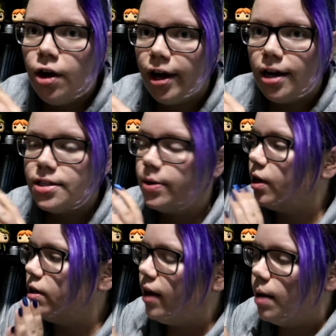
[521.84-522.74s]
Okay, so I
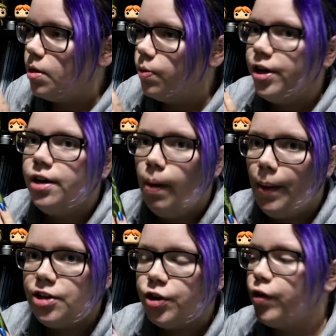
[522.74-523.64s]
got The Name of the Wind by
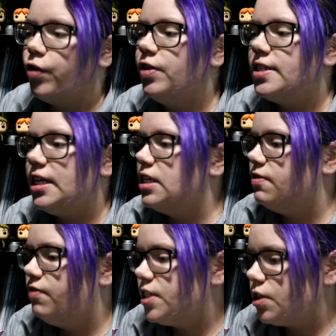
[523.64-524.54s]
Patrick Rothfuss. In its
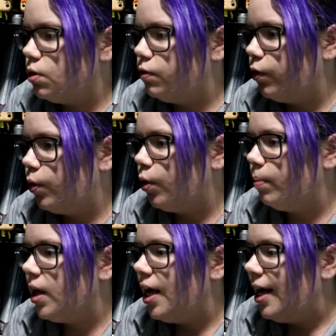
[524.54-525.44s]
physical
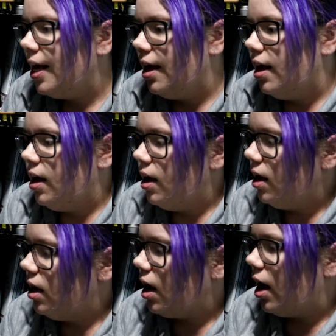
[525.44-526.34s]
form,
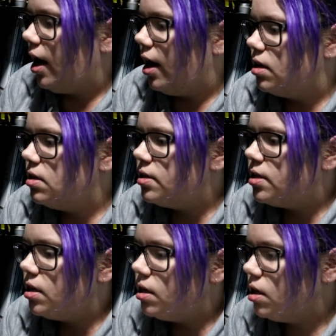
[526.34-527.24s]
it
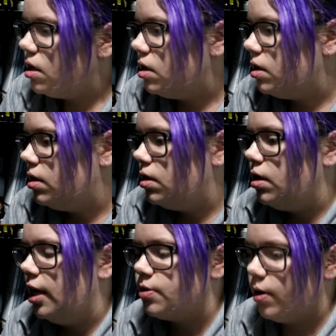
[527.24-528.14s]
has,
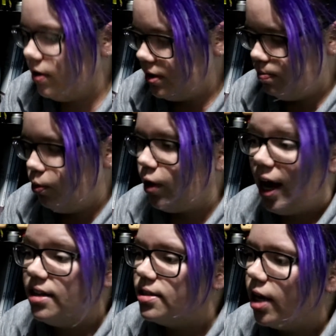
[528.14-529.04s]
that's right, this book
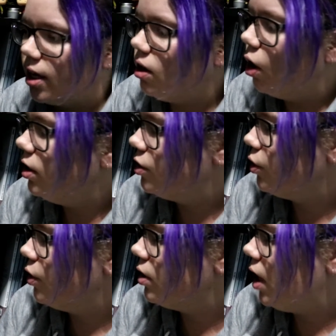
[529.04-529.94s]
ends like
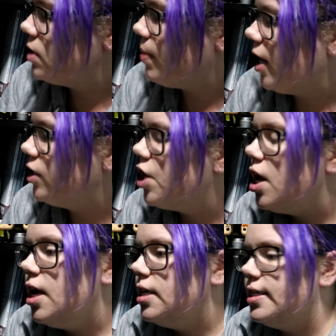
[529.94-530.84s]
literally on the last page,
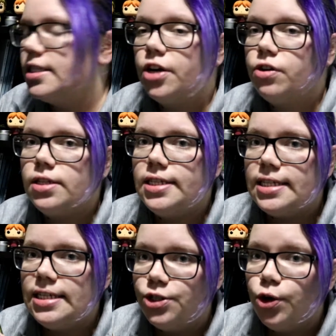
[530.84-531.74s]

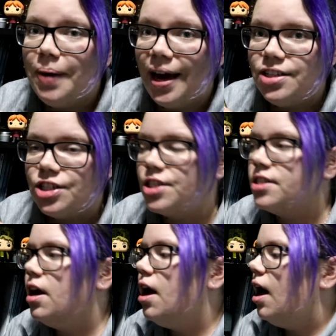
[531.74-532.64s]
662 pages.
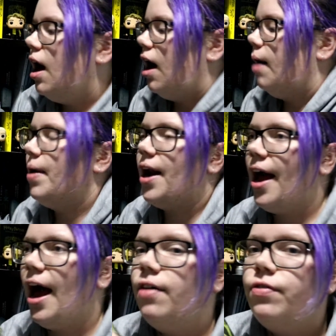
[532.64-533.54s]
And I
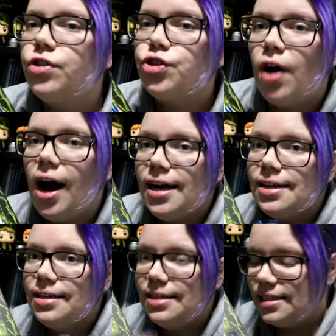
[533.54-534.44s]
have
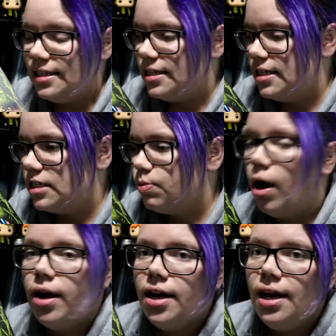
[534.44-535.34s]
tried listening to this
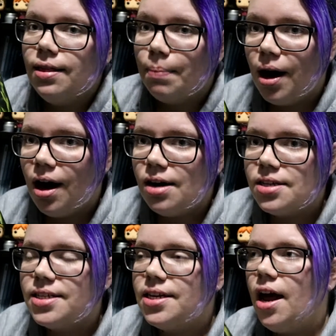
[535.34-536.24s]
one in the
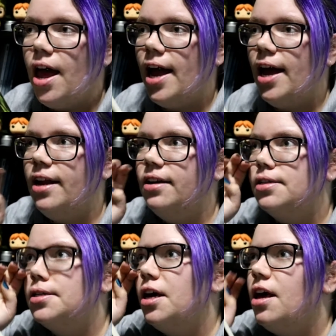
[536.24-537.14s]
past and